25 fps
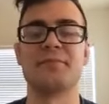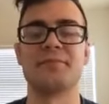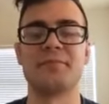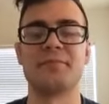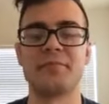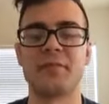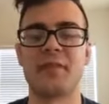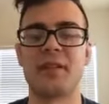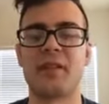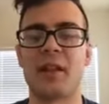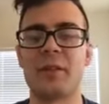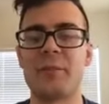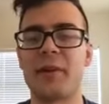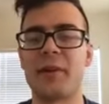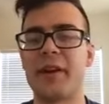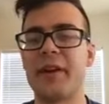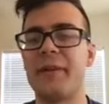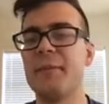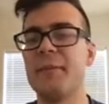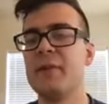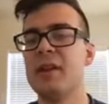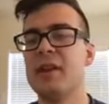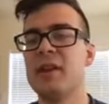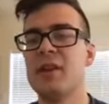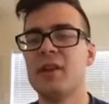lot better.
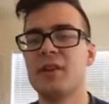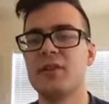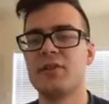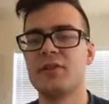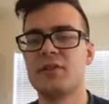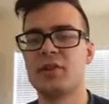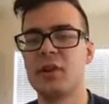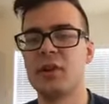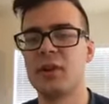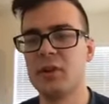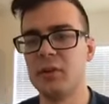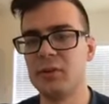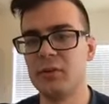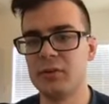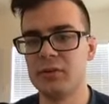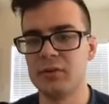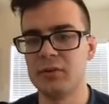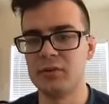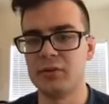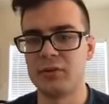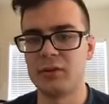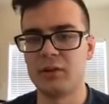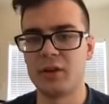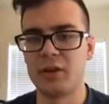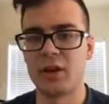So
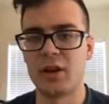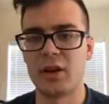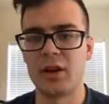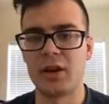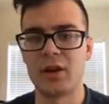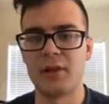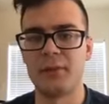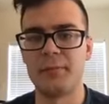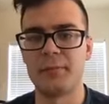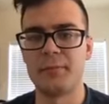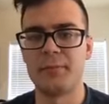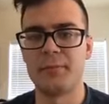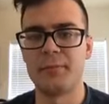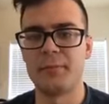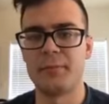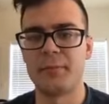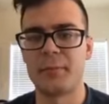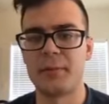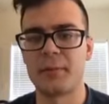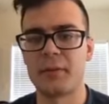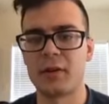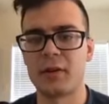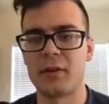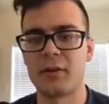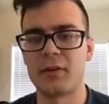when
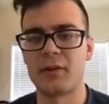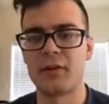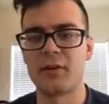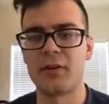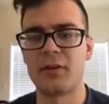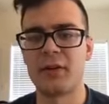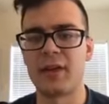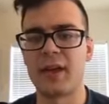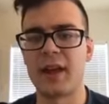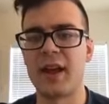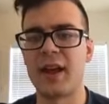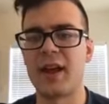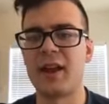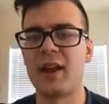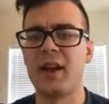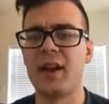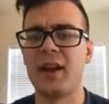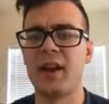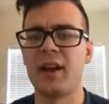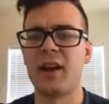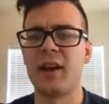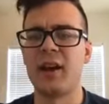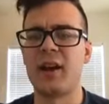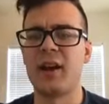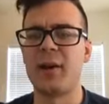we do that,
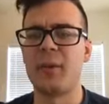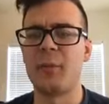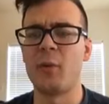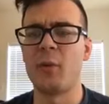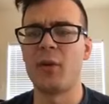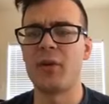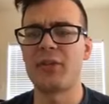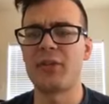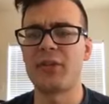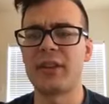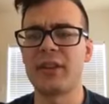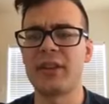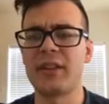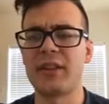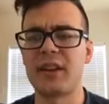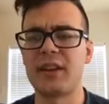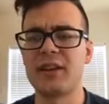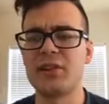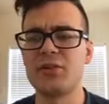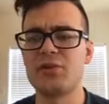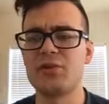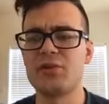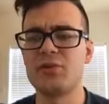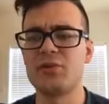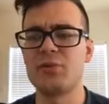one thing I
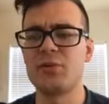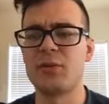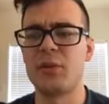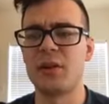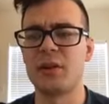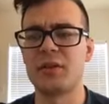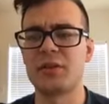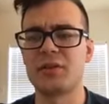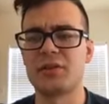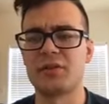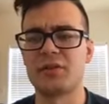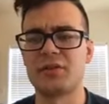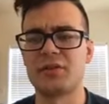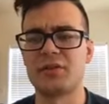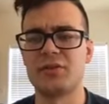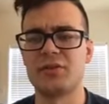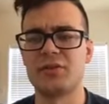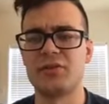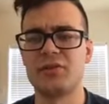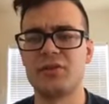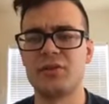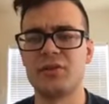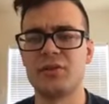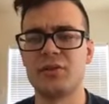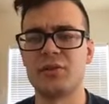do want to
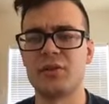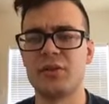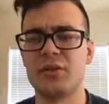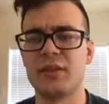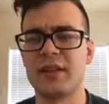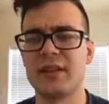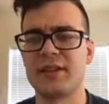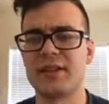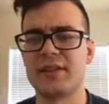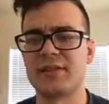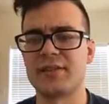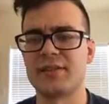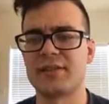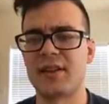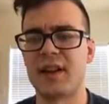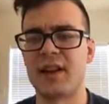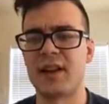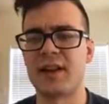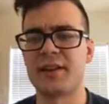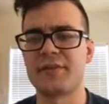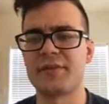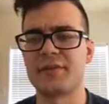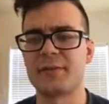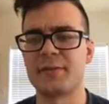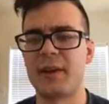do is I
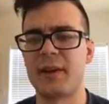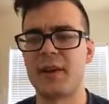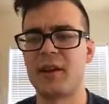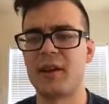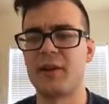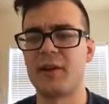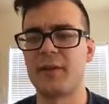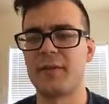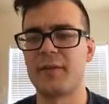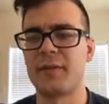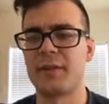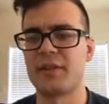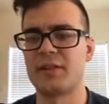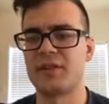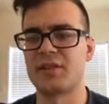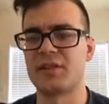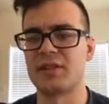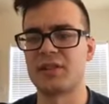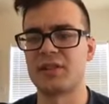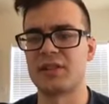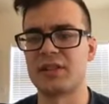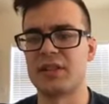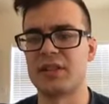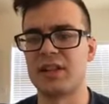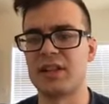have some arrow
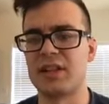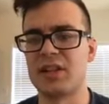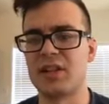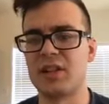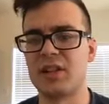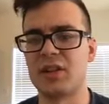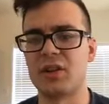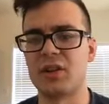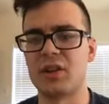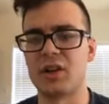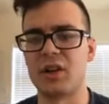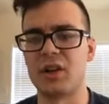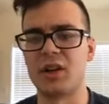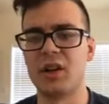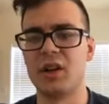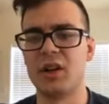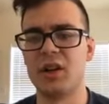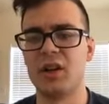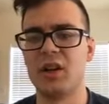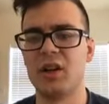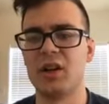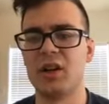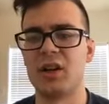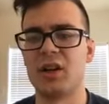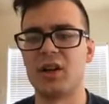functions here
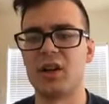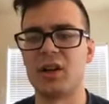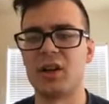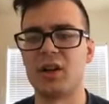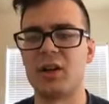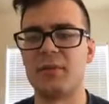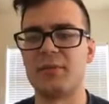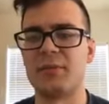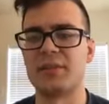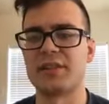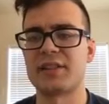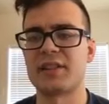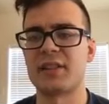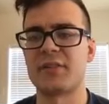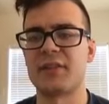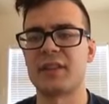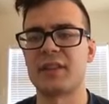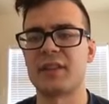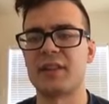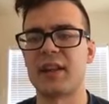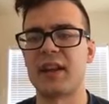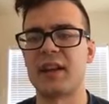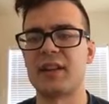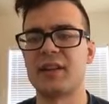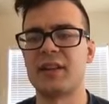and stuff like
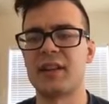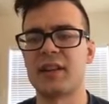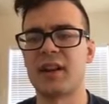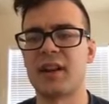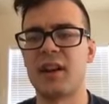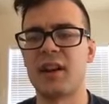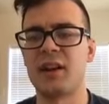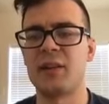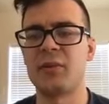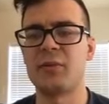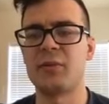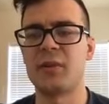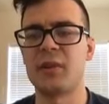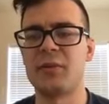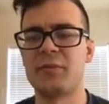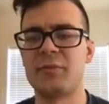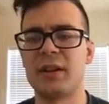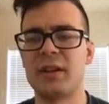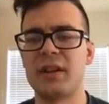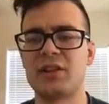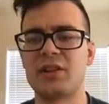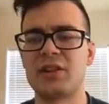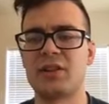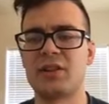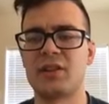that, and I kind of want to
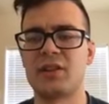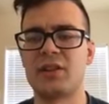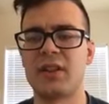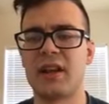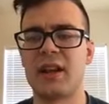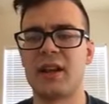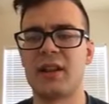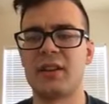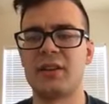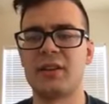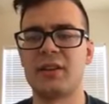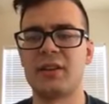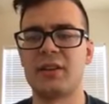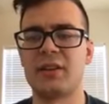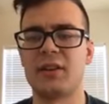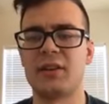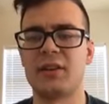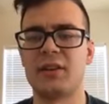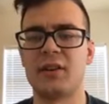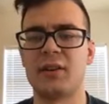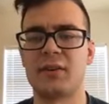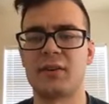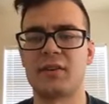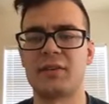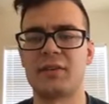make sure that,
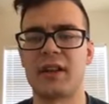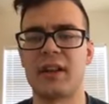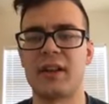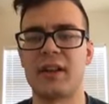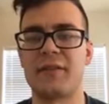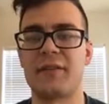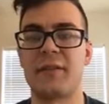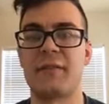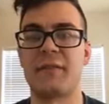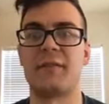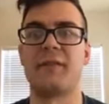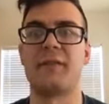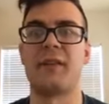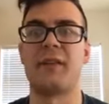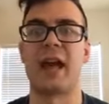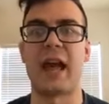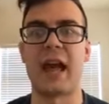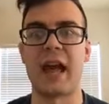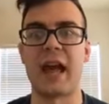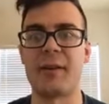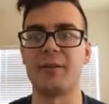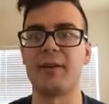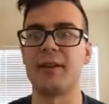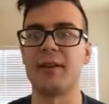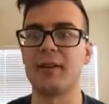because I have a
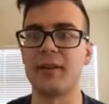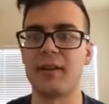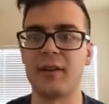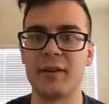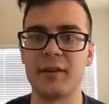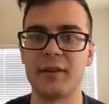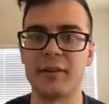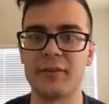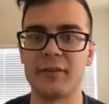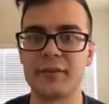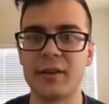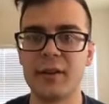habit of